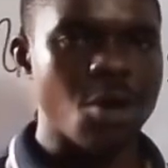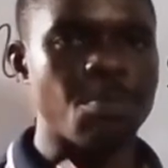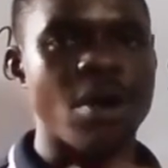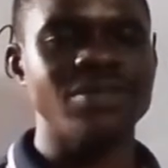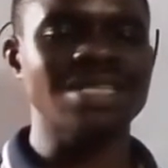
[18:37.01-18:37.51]

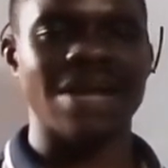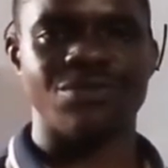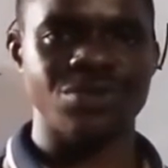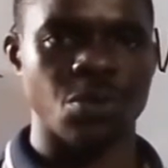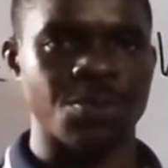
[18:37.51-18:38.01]
More of this kind
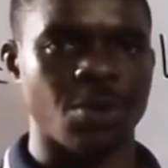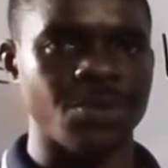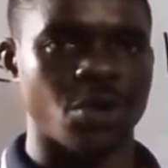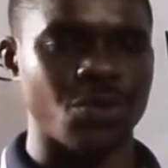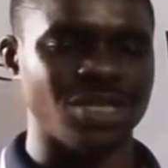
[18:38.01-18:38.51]
of video will
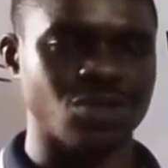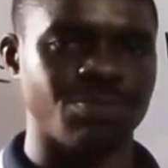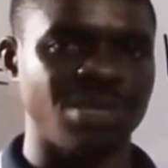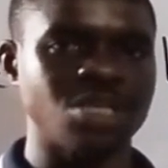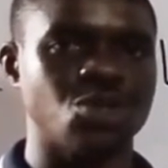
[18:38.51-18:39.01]
come your way.
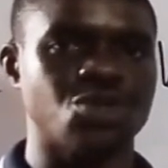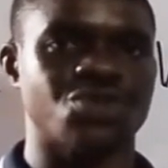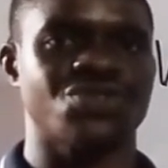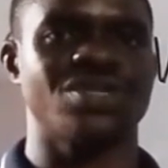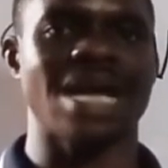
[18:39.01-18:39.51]
So make sure you
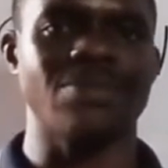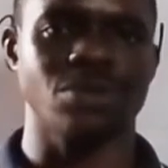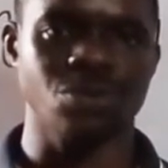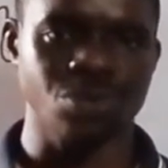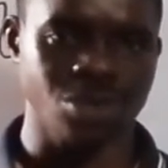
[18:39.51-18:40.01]
subscribe
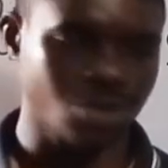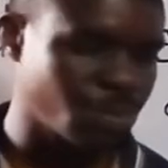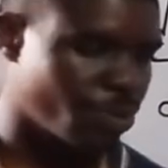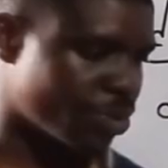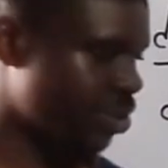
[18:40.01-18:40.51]
to the
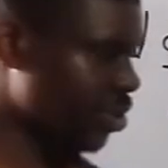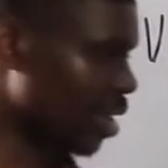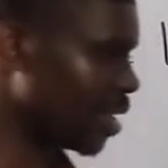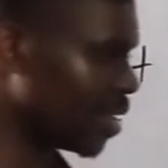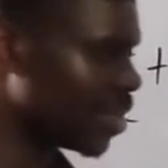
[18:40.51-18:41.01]
YouTube
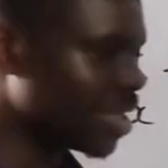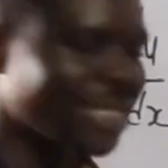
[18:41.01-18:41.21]
channel.